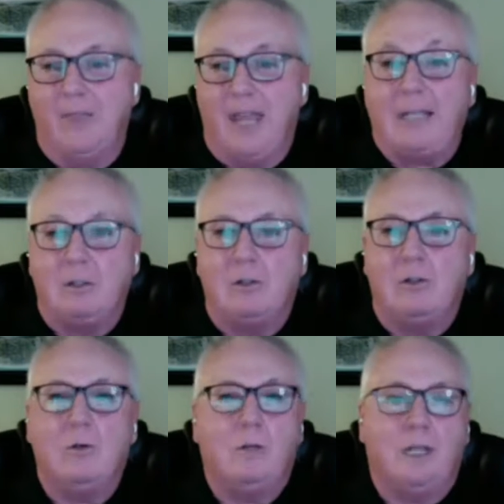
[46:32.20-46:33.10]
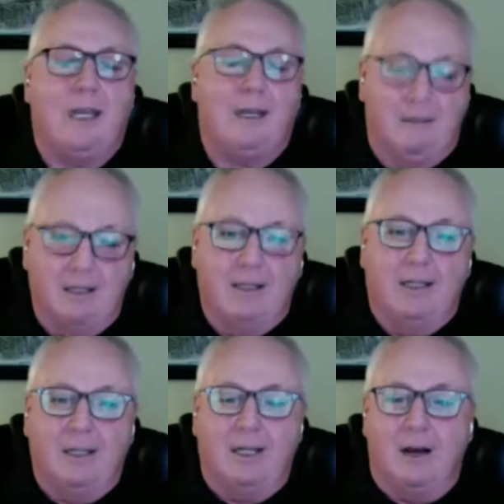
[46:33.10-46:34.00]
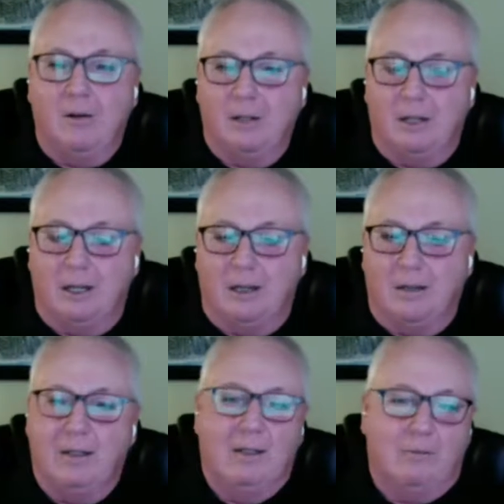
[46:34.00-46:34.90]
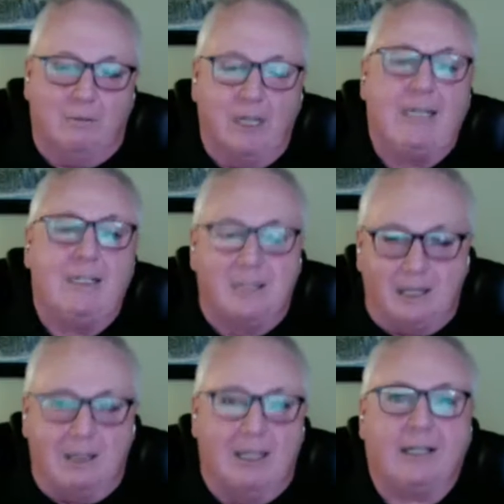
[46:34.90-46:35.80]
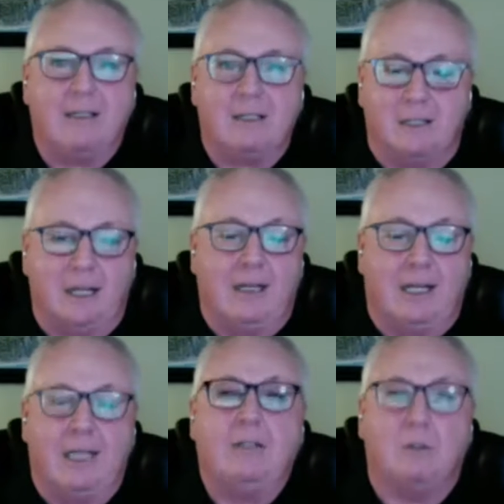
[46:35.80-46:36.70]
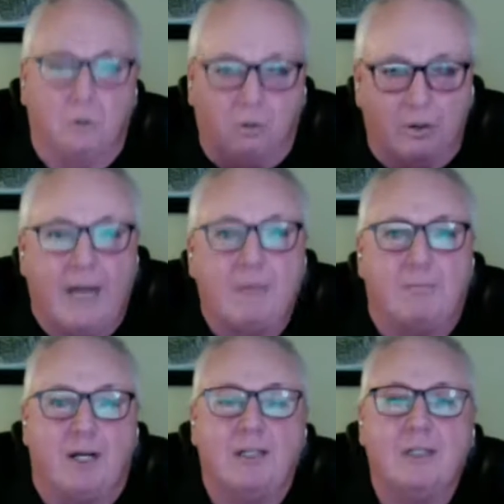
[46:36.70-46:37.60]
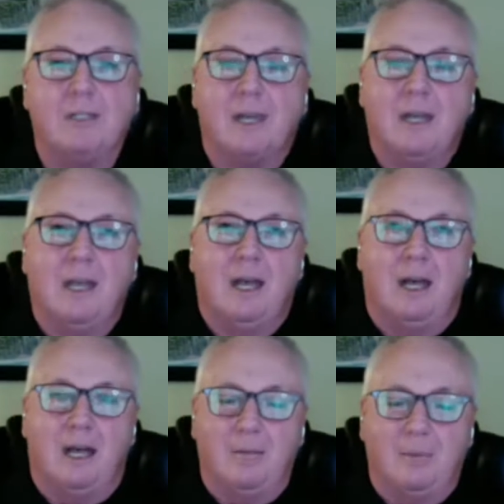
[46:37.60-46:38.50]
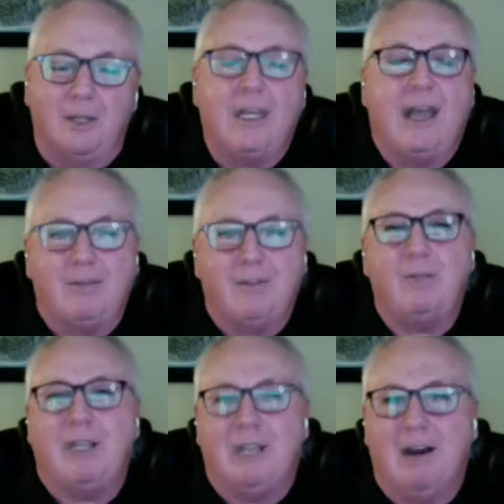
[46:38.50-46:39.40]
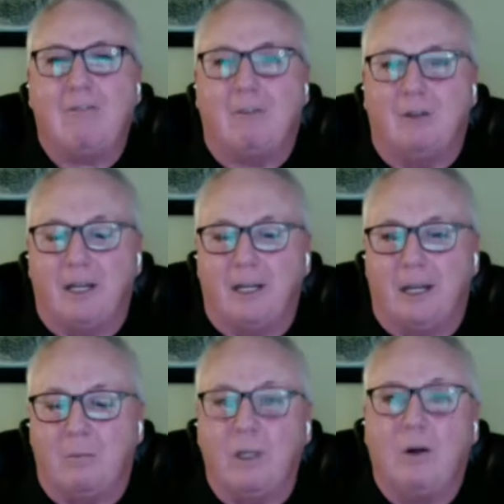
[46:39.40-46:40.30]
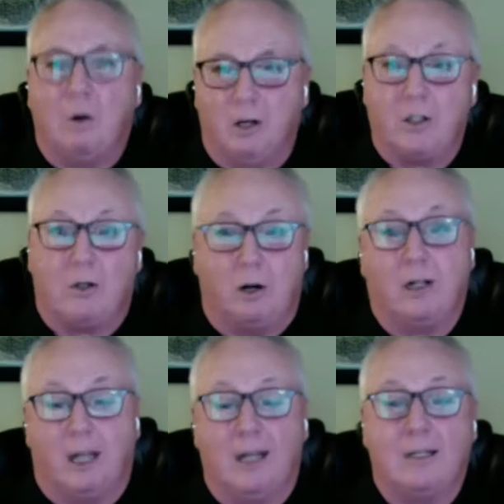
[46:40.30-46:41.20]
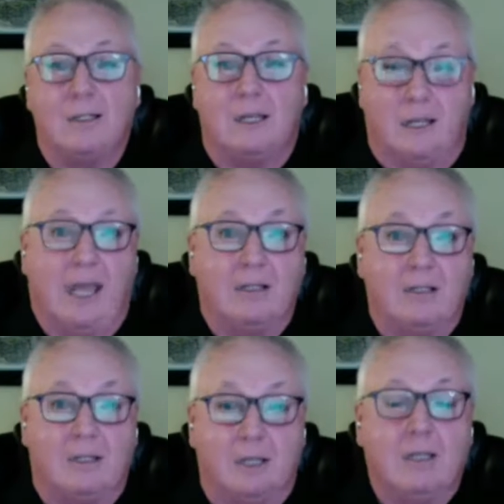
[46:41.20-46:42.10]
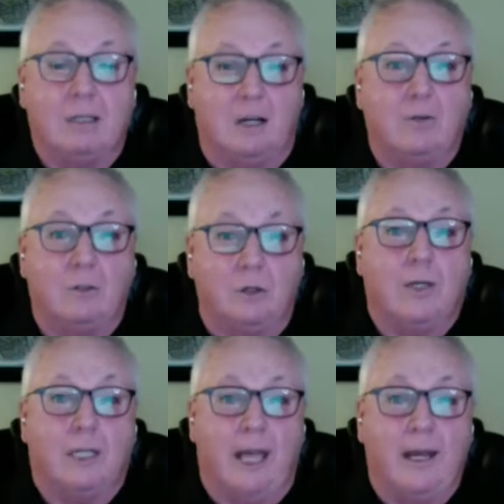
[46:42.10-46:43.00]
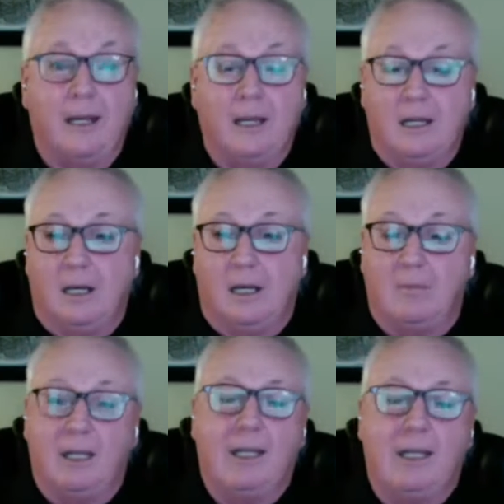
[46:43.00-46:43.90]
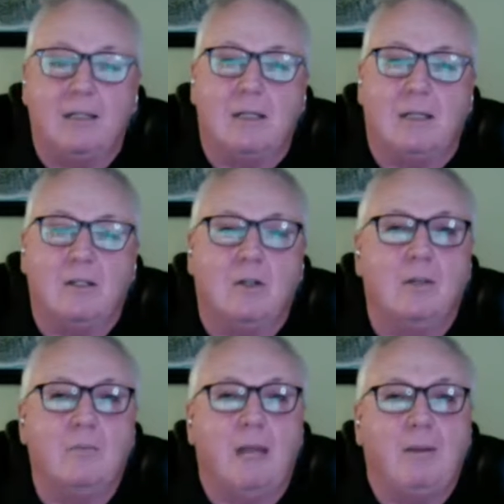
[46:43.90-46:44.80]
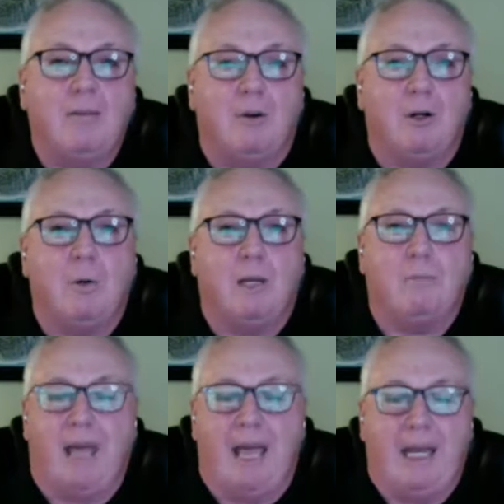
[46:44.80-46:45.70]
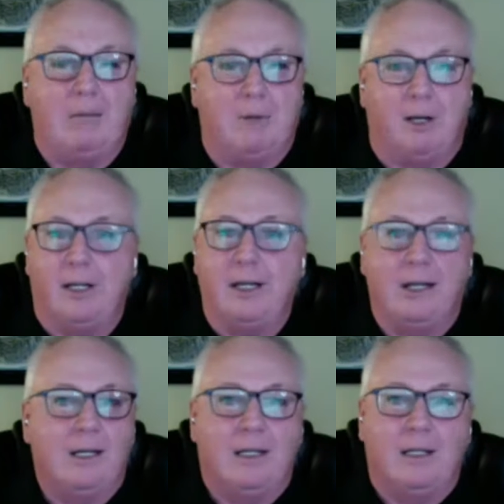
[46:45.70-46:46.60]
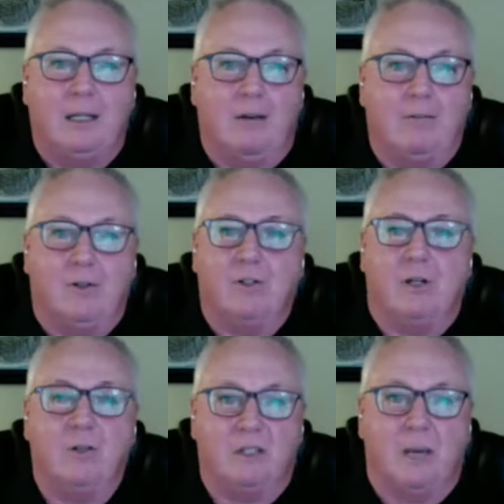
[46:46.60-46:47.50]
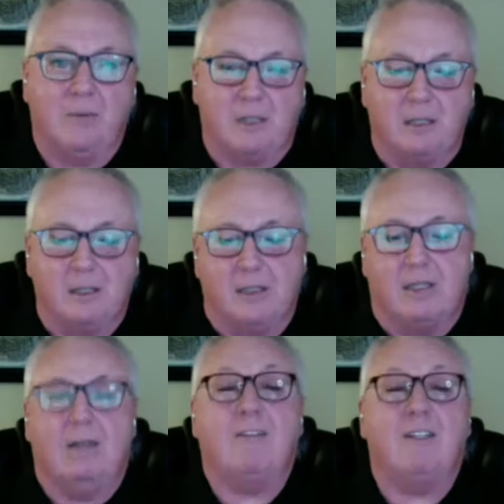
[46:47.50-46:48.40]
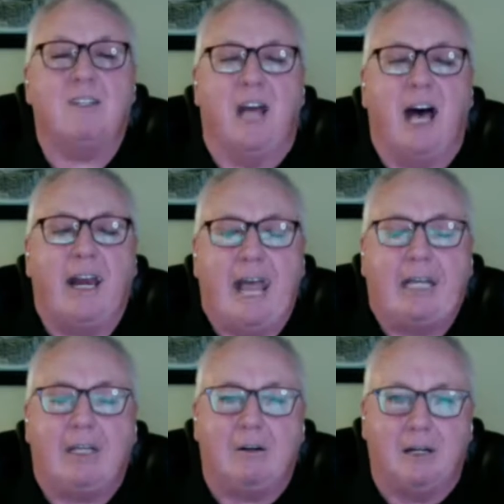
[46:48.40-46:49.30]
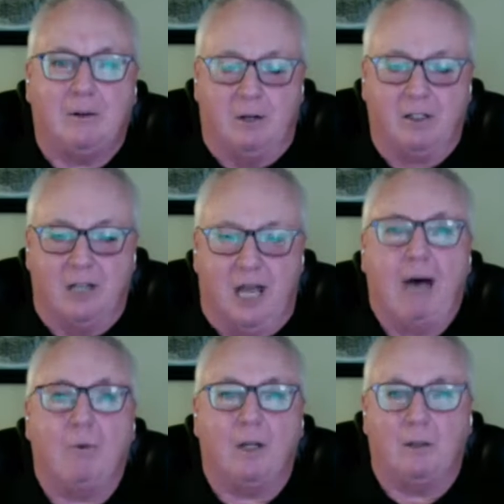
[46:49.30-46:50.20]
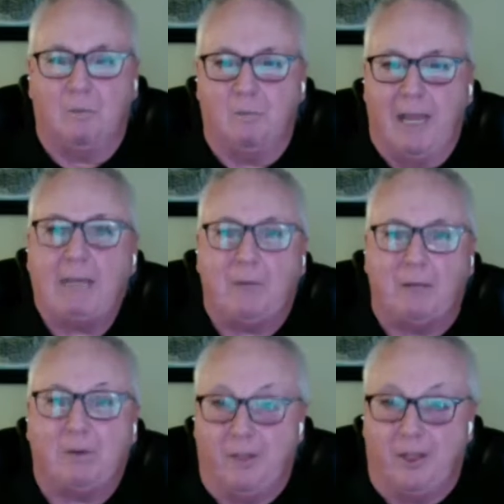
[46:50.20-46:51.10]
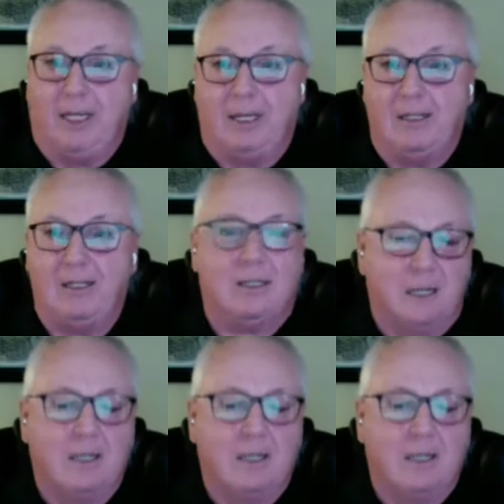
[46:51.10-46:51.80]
They do get, you know, reads and clicks and they do create buzz, but you have to be careful and we caution our clients against, you know, doing that. It's good maybe for a quick bang, but you know, if there's no substance, if it's not accurate or it's not what you make people think it is,